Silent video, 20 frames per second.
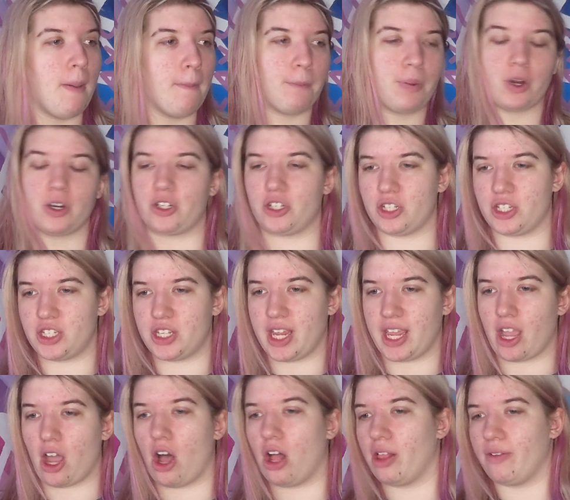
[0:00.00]

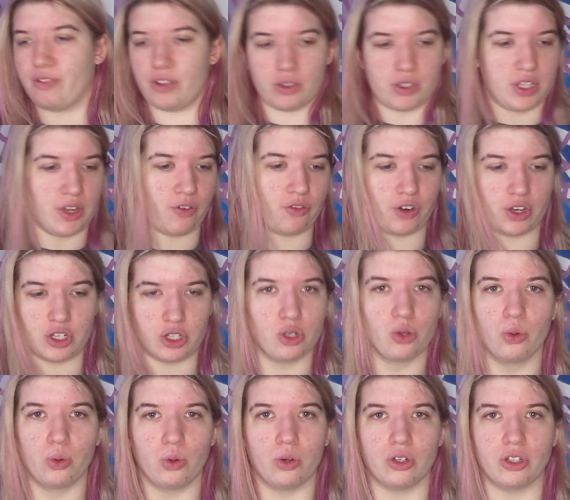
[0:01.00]
purchasing all of those different
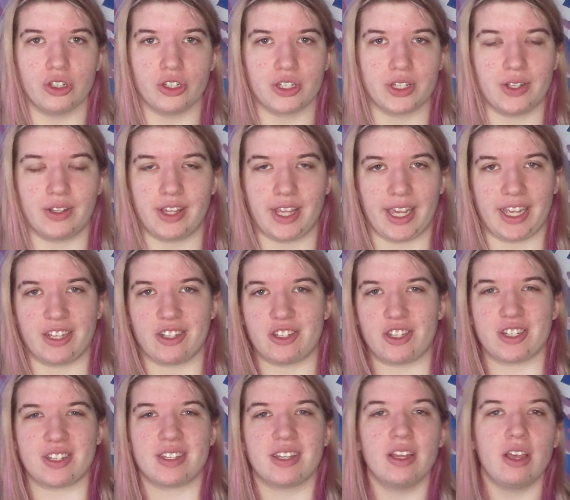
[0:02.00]
tools and things,
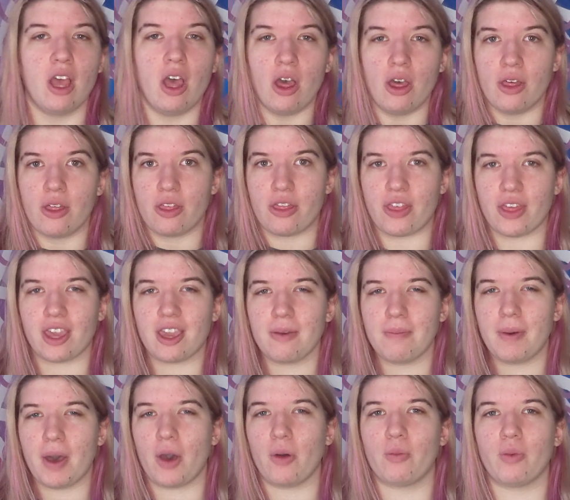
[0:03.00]
just think
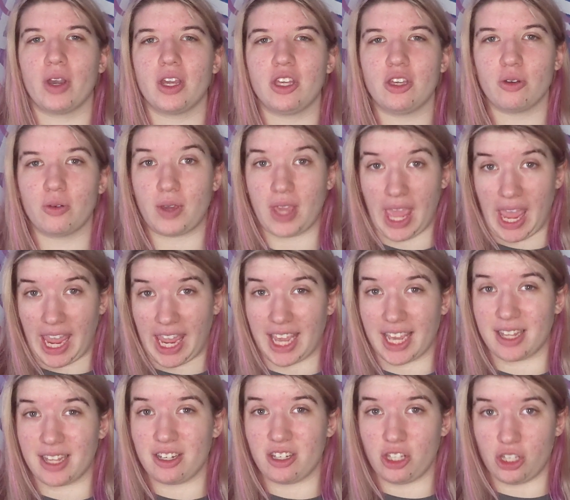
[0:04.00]
about what you
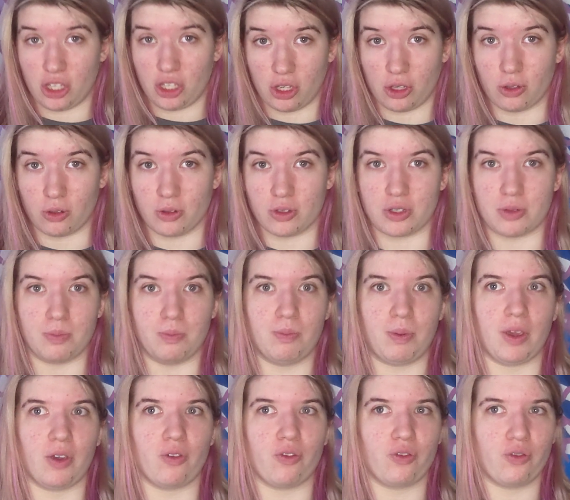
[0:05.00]
can use
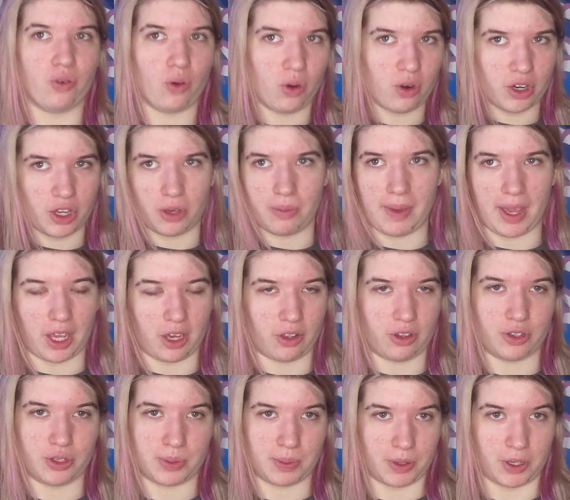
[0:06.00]
before you make all
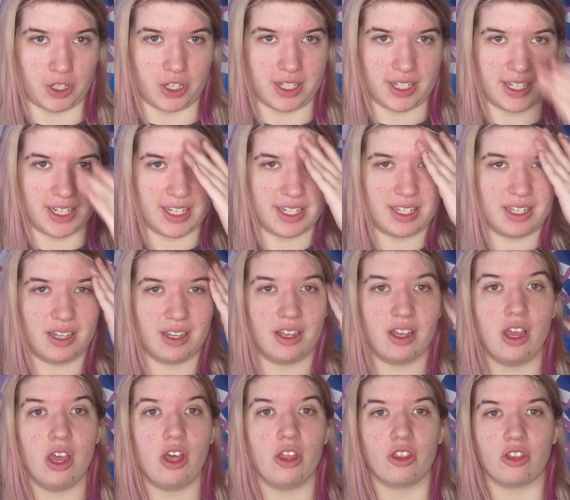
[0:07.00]
those purchases.
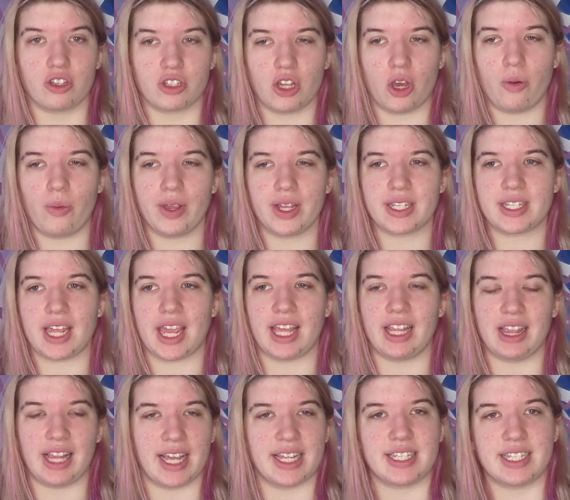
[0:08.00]
There's always a
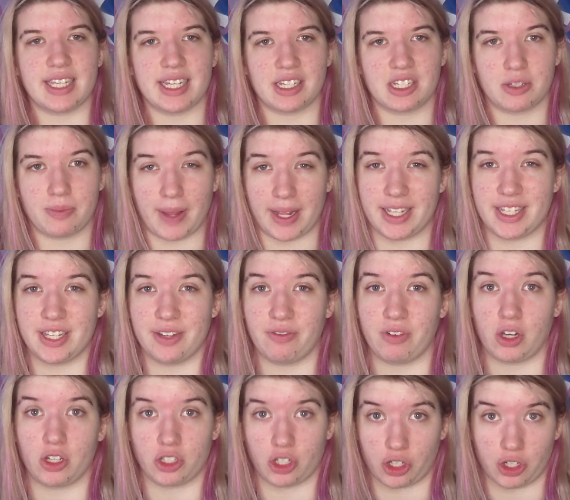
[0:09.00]
less expensive
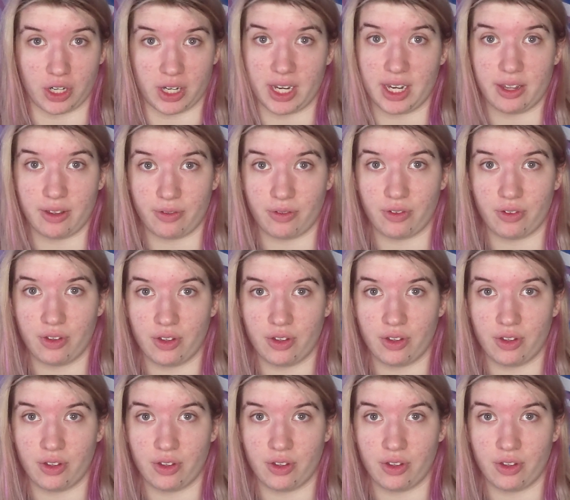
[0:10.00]
alternative.